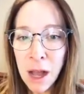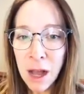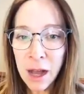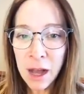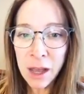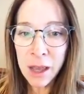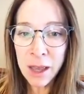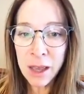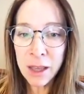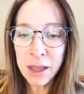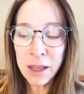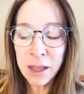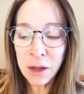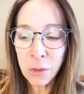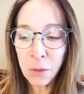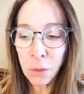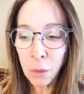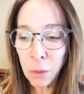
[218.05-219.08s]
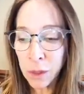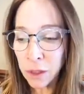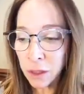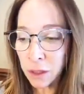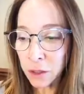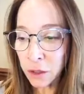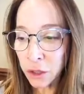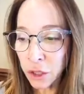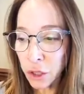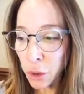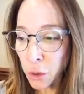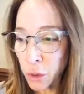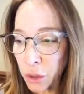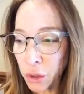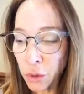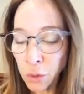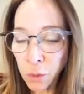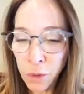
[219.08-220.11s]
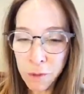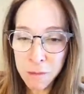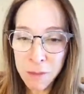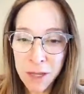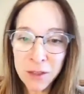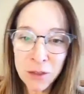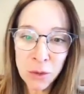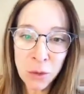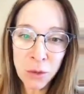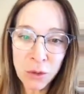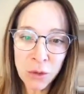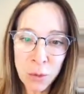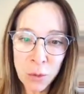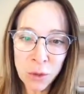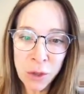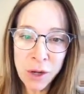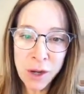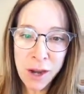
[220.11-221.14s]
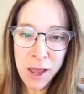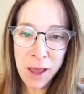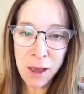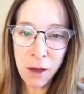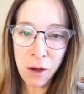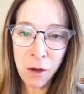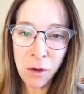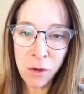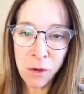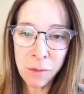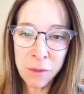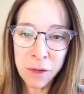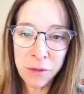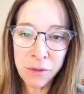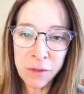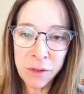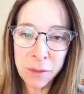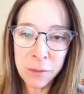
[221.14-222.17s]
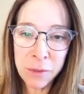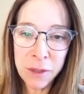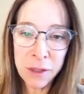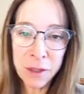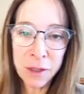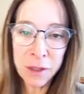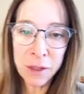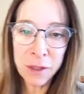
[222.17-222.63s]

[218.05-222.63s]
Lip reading: I will show you what my scores were now. I'm going to flip this